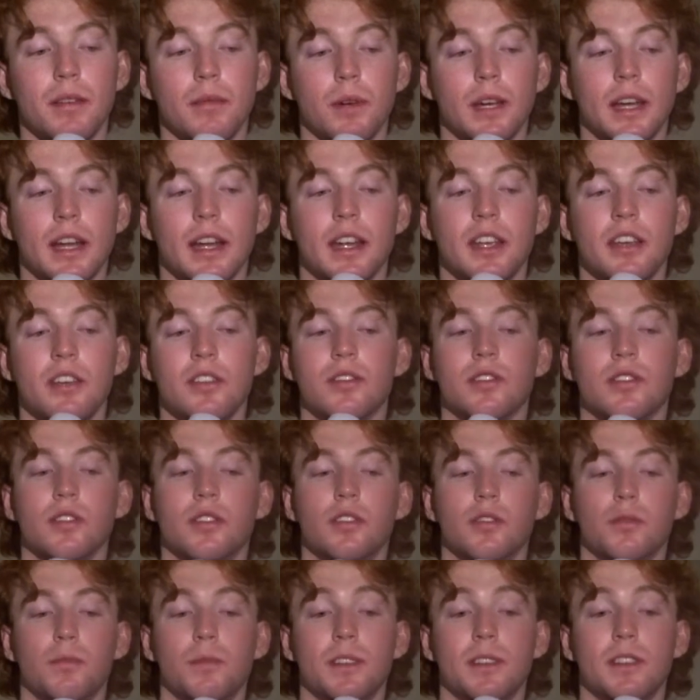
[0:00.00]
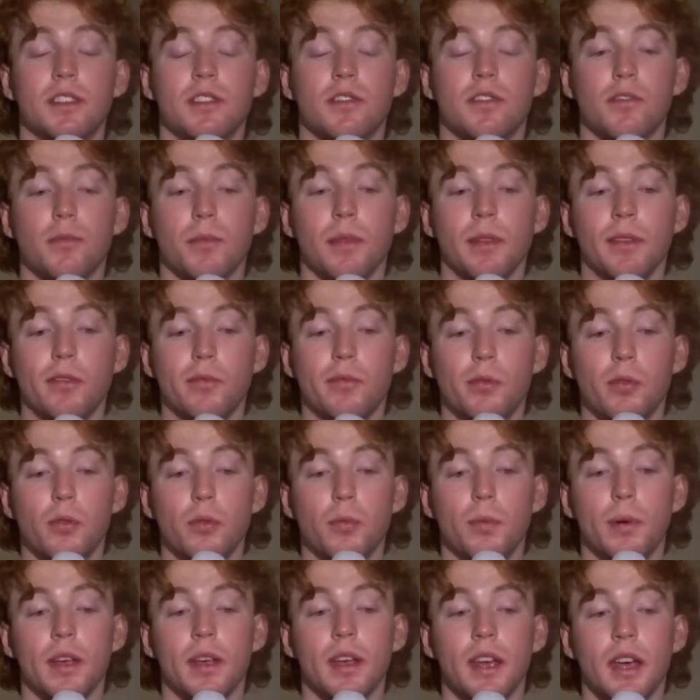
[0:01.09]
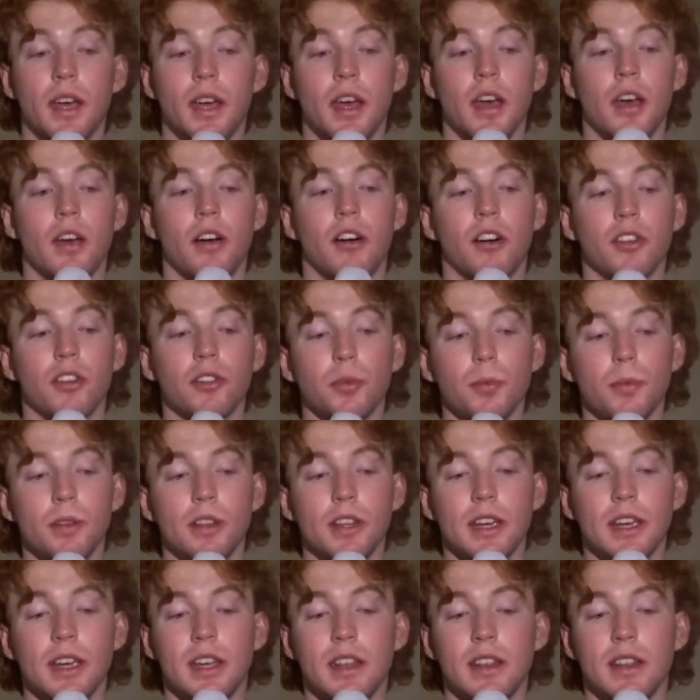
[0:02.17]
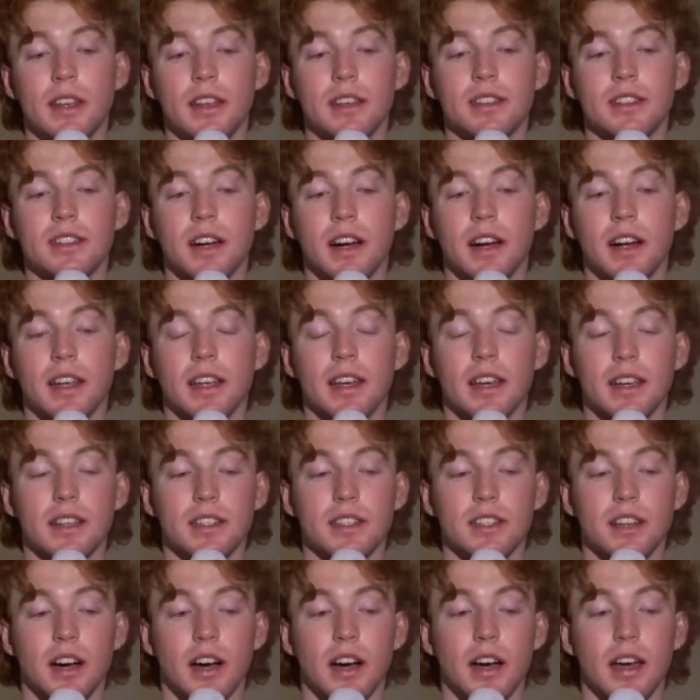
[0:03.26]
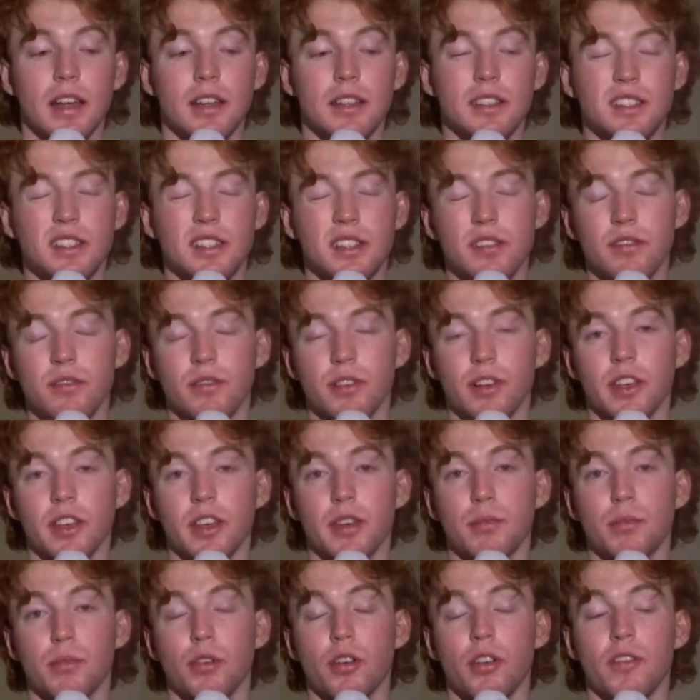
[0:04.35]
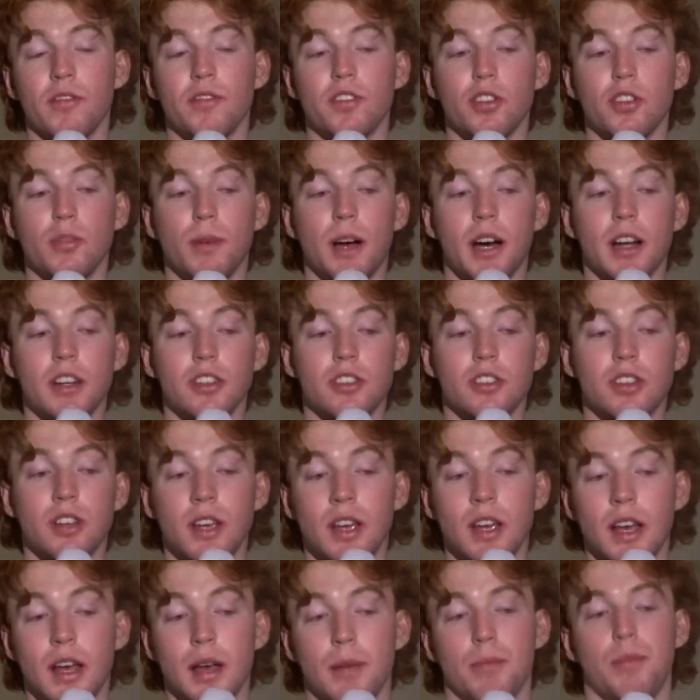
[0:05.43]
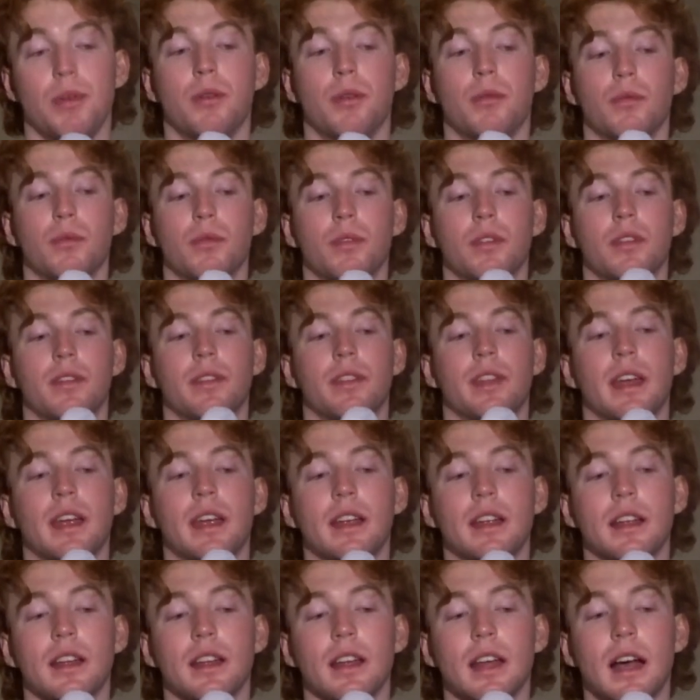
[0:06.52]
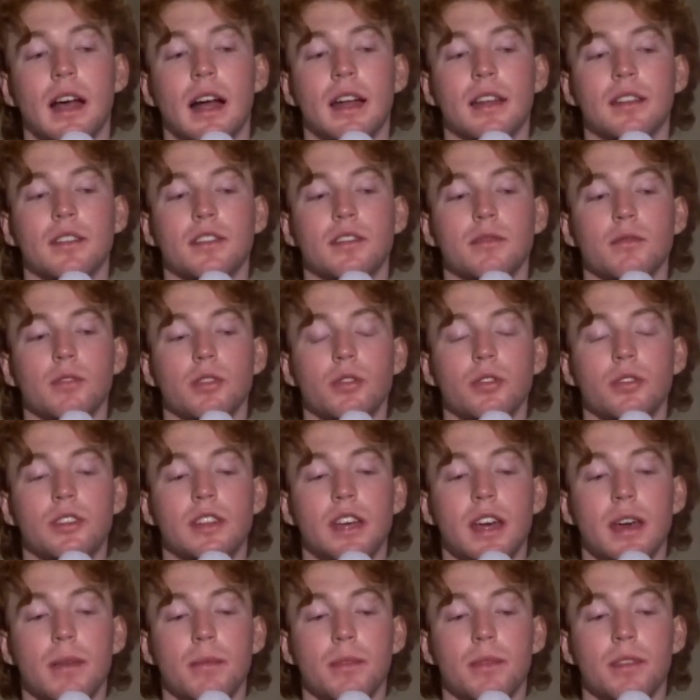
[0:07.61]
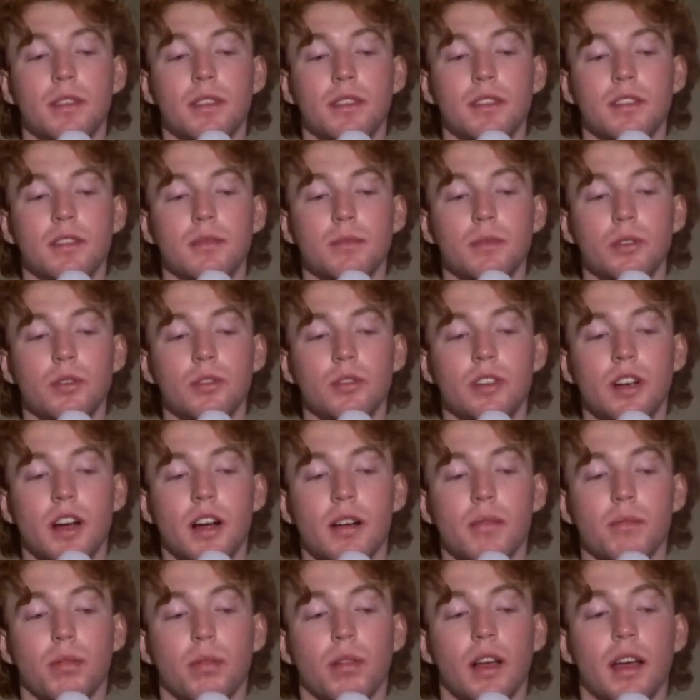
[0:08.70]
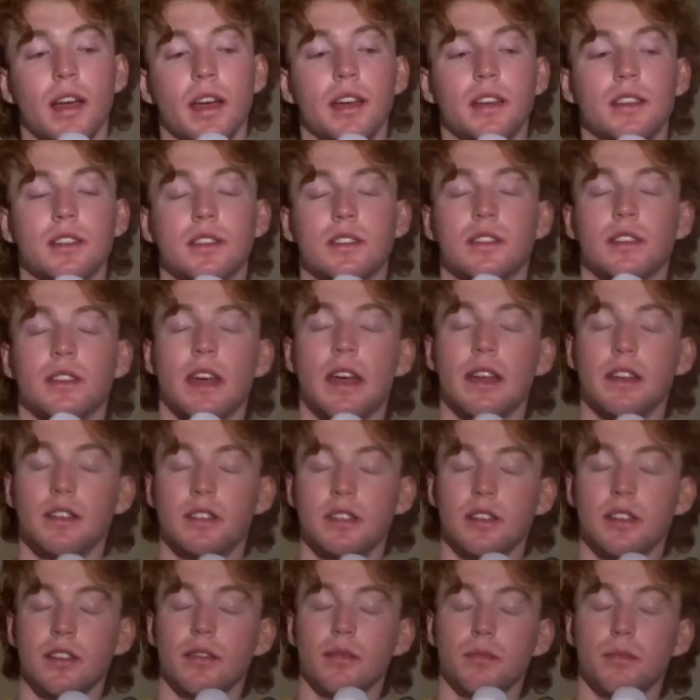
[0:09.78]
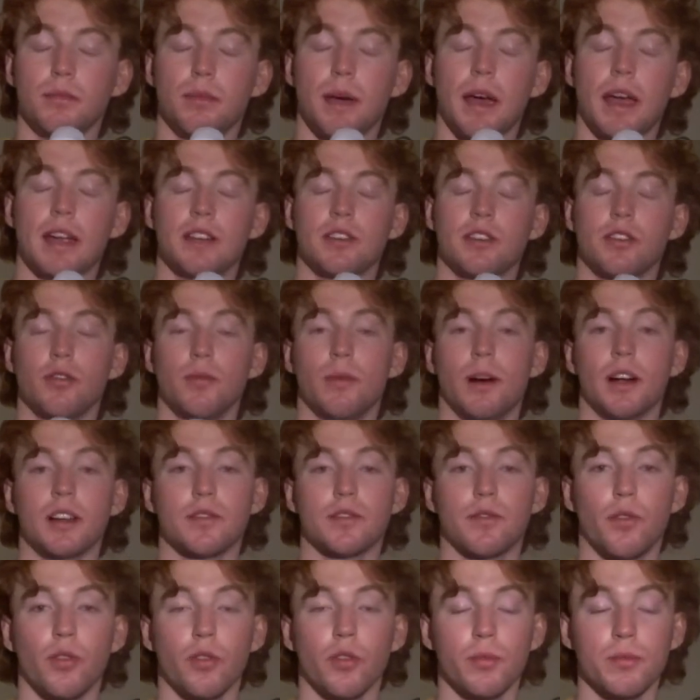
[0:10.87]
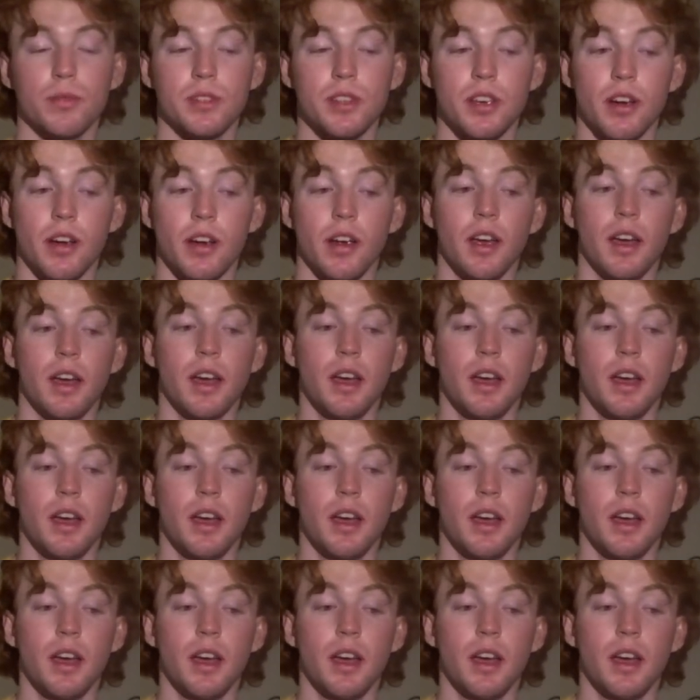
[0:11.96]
We're getting used to good business from Liverpool, but ultimately their starting XI didn't really improve too much. But they added some good depth, some good young players, and didn't pay too much for them. So